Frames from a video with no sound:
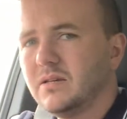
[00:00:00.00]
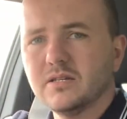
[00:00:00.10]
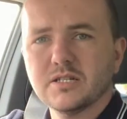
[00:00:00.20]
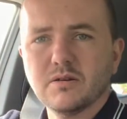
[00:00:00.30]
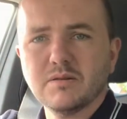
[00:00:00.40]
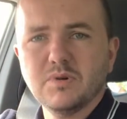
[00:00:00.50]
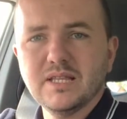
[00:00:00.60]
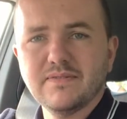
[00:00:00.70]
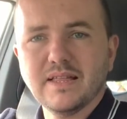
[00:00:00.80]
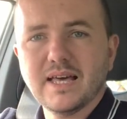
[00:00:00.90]
So I think we'll
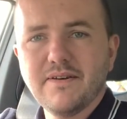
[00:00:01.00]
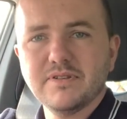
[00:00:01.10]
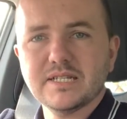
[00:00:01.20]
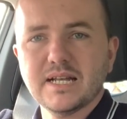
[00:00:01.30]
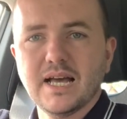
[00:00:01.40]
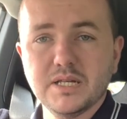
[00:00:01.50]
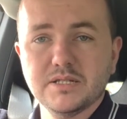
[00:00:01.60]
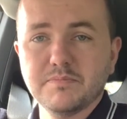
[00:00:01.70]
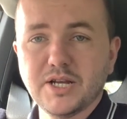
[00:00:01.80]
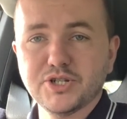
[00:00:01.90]
leave that there for today.
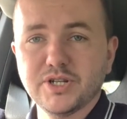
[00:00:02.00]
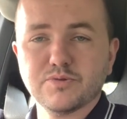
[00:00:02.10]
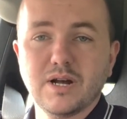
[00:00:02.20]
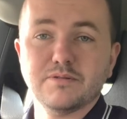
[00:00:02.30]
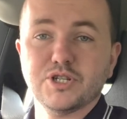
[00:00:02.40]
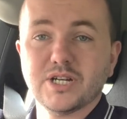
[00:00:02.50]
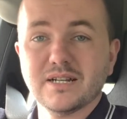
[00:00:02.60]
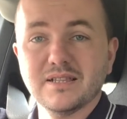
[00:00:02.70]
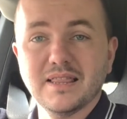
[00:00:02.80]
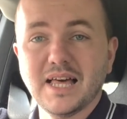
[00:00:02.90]
Please make sure you subscribe to the
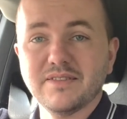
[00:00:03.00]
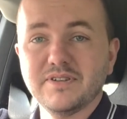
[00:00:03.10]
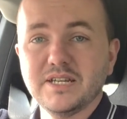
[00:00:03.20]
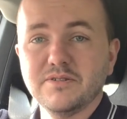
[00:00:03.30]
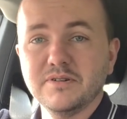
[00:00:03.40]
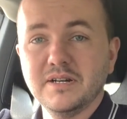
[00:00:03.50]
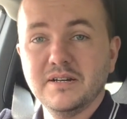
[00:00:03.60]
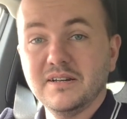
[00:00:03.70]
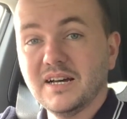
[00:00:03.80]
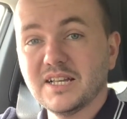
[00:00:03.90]
channel and like the video,
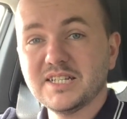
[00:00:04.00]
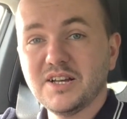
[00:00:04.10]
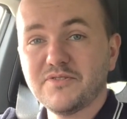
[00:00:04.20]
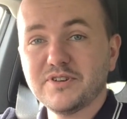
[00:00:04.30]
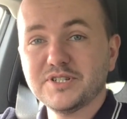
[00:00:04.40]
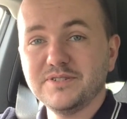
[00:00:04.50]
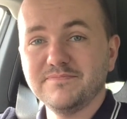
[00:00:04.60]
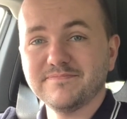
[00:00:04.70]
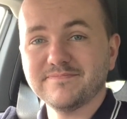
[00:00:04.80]
and I'll see you all very soon.